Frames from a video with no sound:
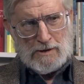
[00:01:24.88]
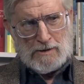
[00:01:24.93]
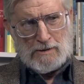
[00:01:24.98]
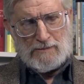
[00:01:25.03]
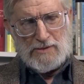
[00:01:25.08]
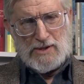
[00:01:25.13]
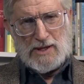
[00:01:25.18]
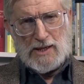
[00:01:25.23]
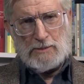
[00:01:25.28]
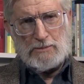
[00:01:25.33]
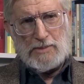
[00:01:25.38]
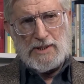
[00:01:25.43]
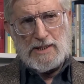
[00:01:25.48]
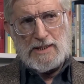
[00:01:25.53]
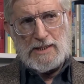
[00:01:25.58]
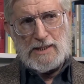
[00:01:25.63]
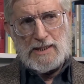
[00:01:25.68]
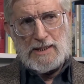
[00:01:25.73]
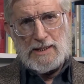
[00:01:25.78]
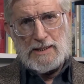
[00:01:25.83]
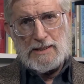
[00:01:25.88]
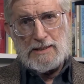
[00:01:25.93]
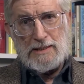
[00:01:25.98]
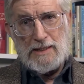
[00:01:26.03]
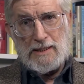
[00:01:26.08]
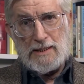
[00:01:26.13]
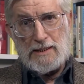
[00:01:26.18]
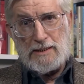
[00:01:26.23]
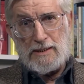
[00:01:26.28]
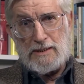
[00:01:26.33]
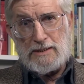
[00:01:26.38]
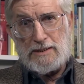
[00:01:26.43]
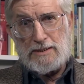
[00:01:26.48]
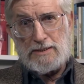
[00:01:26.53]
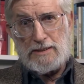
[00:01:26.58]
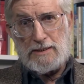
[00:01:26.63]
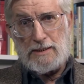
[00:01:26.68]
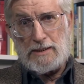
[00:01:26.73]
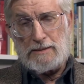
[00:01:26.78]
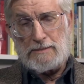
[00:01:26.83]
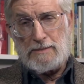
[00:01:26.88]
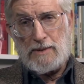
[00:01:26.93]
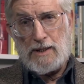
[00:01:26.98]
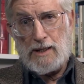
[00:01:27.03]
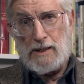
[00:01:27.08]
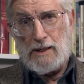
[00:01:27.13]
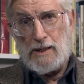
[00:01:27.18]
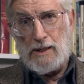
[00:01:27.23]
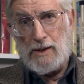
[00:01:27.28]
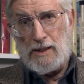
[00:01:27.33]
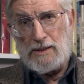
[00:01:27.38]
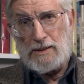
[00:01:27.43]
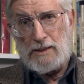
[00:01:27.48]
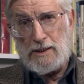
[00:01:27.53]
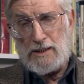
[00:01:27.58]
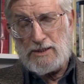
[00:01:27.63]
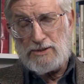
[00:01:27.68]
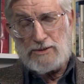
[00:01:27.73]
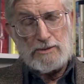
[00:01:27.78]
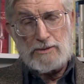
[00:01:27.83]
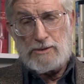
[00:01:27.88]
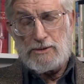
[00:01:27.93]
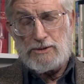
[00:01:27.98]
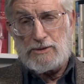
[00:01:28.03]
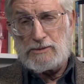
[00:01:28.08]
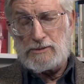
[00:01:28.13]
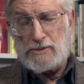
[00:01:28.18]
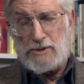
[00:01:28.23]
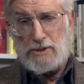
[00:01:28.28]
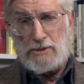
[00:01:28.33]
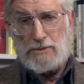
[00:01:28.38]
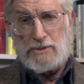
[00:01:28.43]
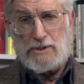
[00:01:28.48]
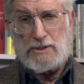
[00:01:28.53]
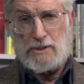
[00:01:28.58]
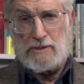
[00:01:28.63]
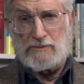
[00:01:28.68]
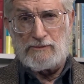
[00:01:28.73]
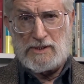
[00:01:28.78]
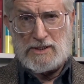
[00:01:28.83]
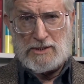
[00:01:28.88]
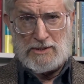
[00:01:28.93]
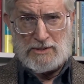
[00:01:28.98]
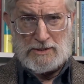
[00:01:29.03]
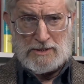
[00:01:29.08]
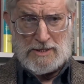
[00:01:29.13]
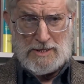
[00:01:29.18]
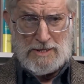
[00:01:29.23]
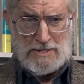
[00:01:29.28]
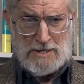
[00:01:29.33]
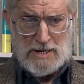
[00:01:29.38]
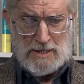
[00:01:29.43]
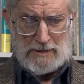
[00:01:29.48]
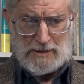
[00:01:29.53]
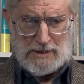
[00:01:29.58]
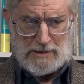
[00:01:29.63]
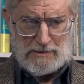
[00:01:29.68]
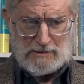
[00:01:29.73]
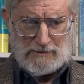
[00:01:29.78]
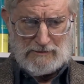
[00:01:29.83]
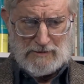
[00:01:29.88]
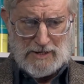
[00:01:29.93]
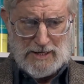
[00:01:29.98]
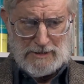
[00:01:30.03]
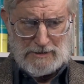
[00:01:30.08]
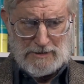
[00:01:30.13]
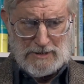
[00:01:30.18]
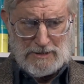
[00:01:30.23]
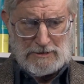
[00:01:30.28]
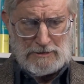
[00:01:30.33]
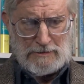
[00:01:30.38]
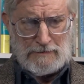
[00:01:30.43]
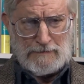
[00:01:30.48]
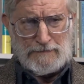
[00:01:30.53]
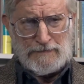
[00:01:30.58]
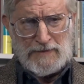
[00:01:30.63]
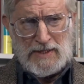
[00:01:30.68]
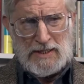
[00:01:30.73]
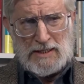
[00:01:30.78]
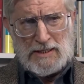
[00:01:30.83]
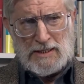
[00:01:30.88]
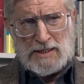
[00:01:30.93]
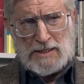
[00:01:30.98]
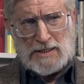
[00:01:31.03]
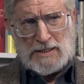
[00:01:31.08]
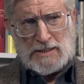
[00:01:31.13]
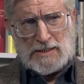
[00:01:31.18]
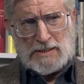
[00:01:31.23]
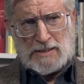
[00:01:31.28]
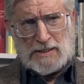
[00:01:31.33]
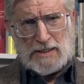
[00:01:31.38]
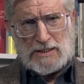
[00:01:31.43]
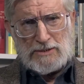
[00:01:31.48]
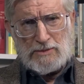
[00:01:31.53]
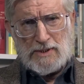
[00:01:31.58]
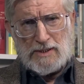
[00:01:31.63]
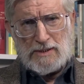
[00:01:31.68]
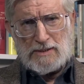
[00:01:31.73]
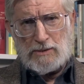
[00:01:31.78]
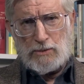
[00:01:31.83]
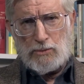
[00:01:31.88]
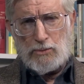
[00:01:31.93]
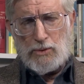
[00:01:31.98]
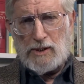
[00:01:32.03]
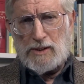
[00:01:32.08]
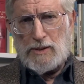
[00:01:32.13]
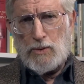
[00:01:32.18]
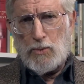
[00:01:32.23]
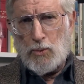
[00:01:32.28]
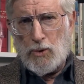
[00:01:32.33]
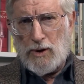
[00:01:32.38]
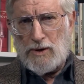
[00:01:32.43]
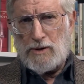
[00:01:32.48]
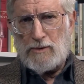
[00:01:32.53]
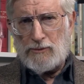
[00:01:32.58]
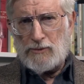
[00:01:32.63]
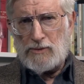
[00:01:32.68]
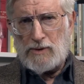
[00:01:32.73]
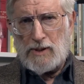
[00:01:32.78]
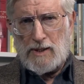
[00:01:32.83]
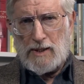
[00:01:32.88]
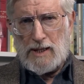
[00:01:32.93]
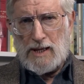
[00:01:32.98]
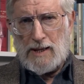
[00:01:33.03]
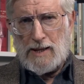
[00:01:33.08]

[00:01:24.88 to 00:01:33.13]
APD and its unconstitutional use of lethal and non-lethal violence. He's written a really wonderful